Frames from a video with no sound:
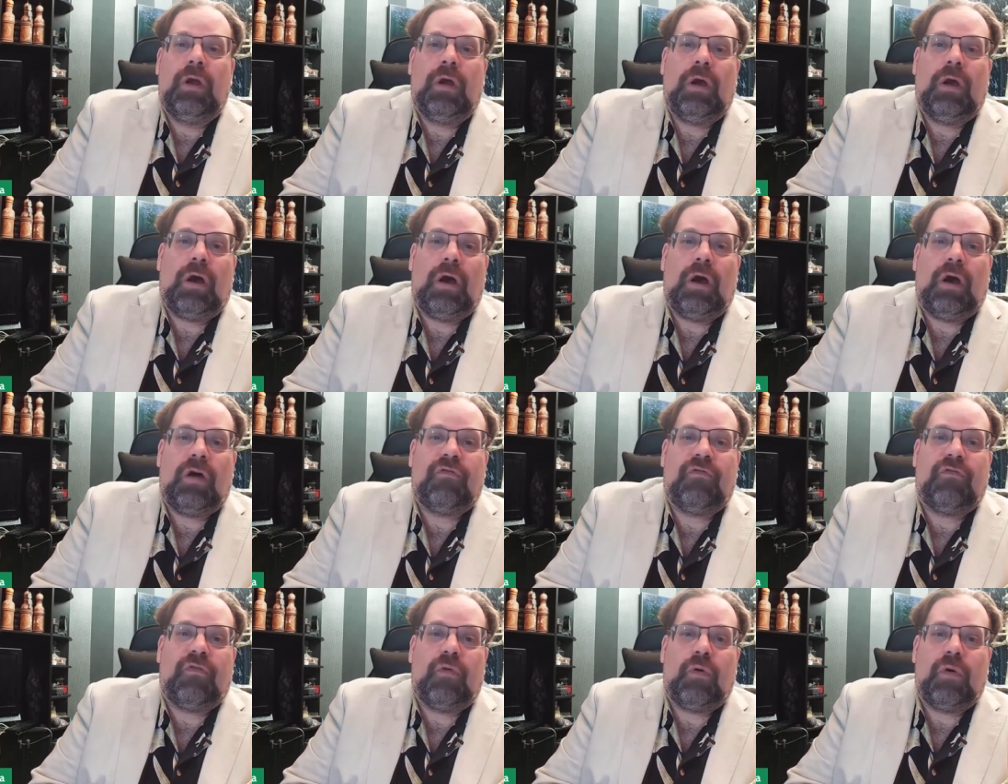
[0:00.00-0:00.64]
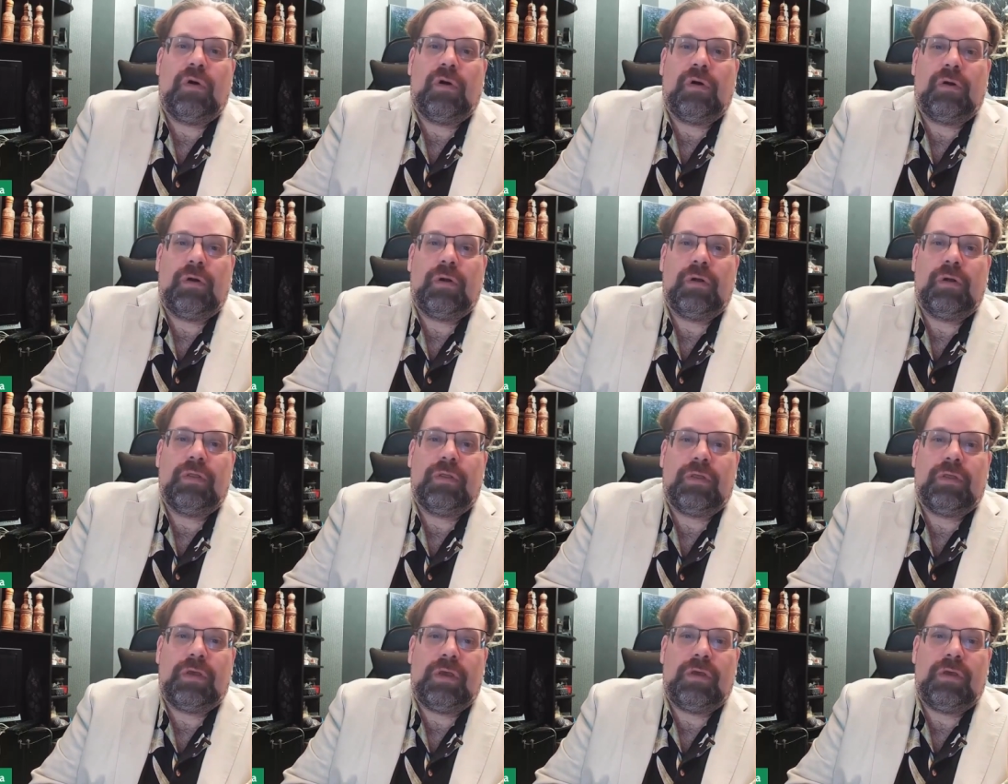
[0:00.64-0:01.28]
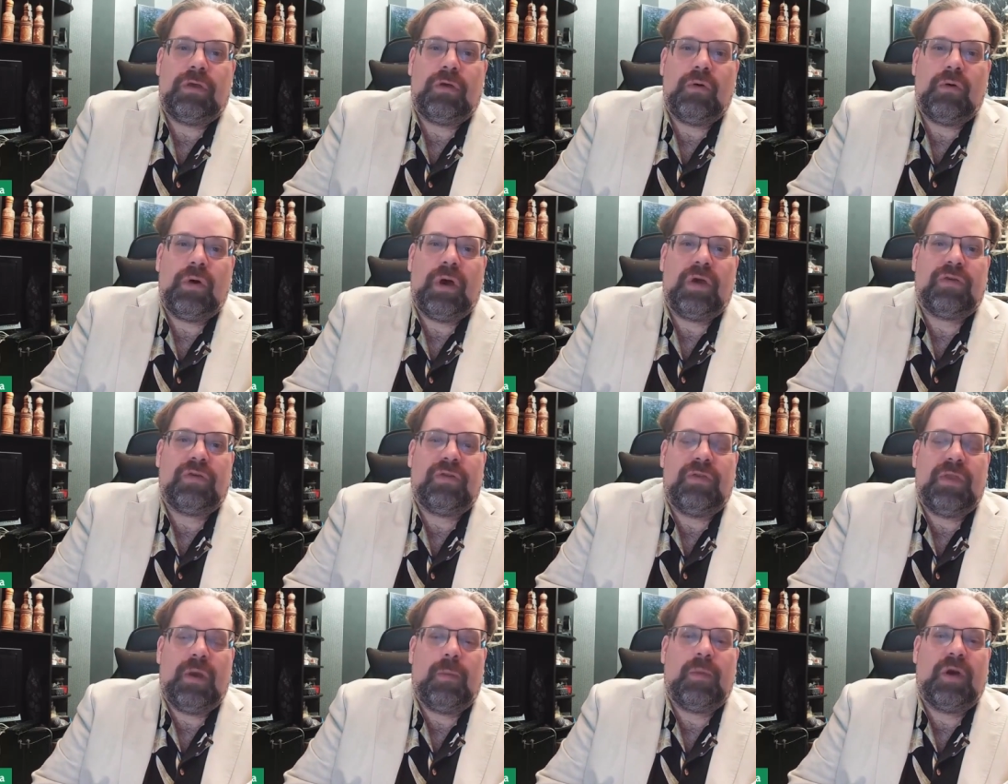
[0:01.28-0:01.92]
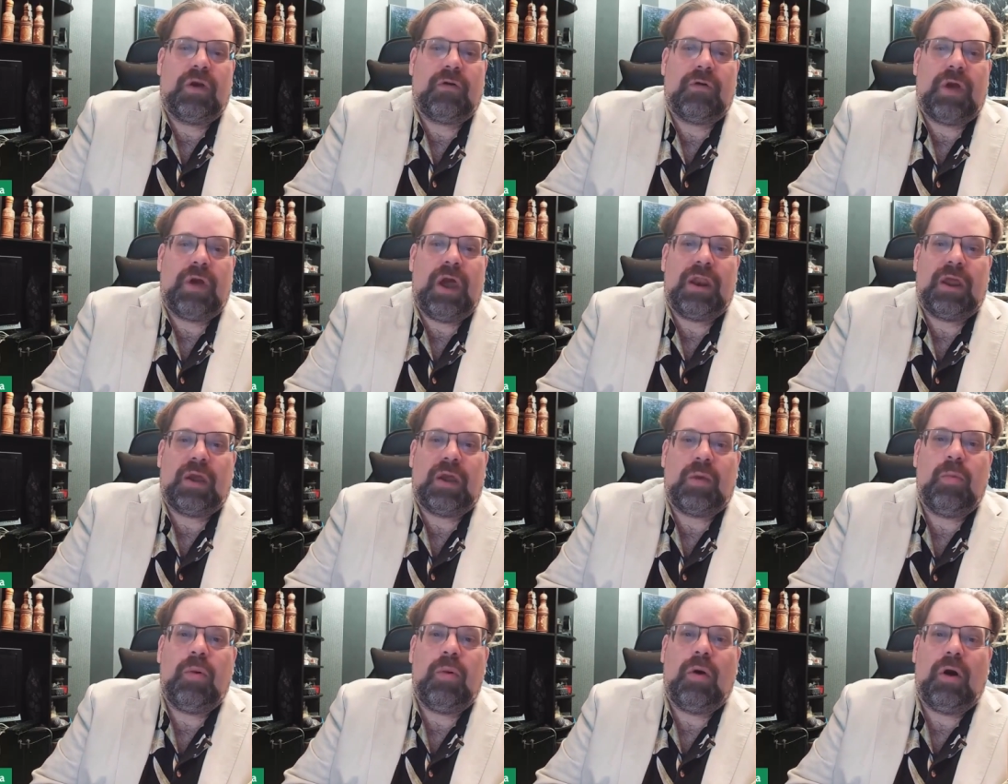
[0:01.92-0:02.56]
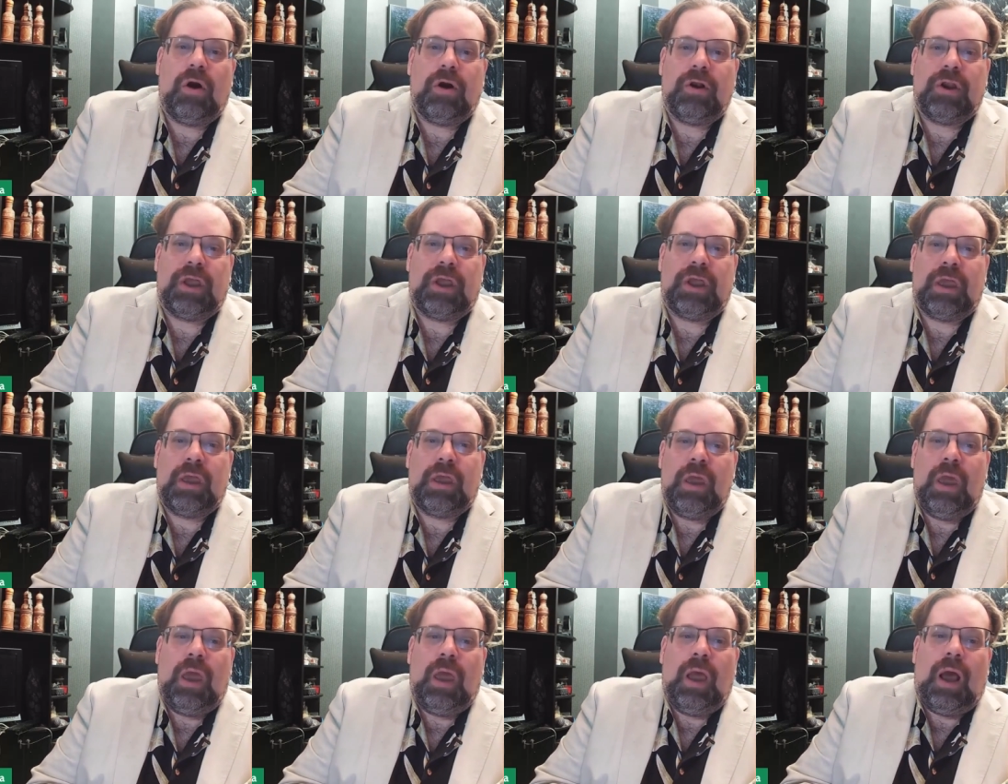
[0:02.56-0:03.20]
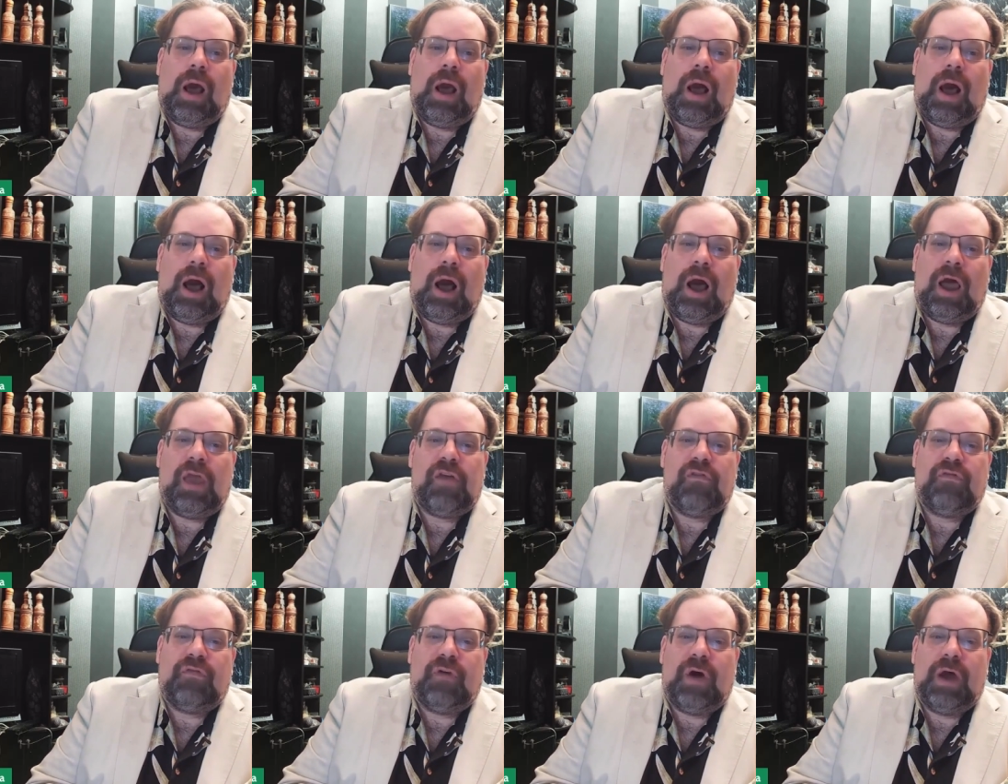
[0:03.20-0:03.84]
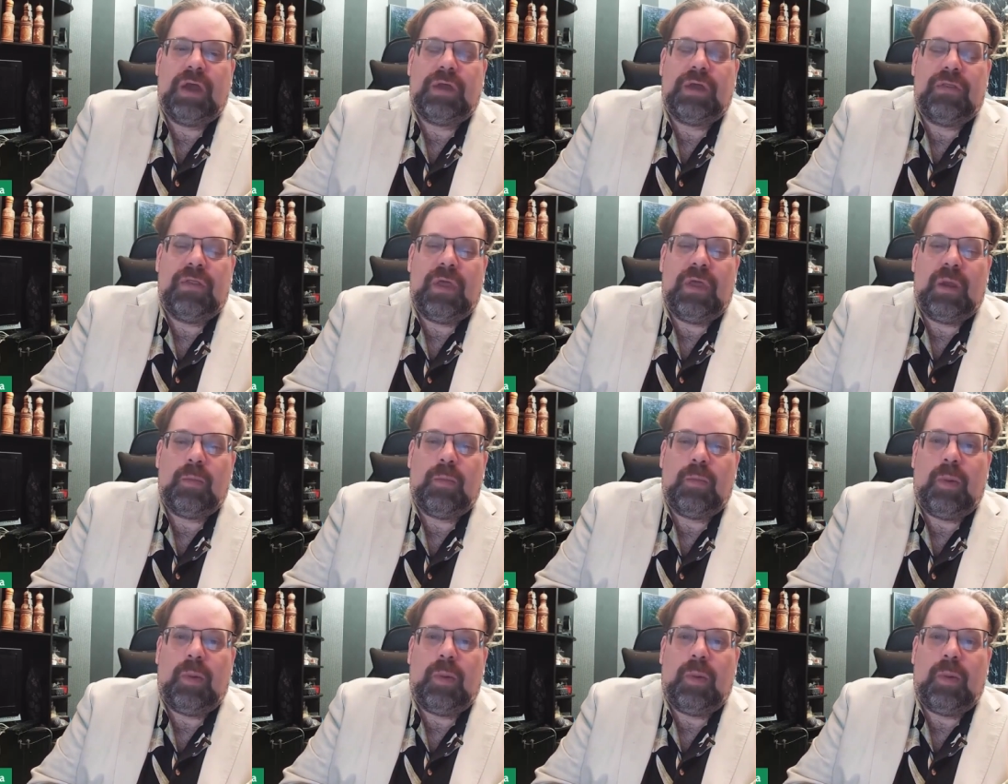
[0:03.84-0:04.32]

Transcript: uh, for the U.S. Democratic Party, I find that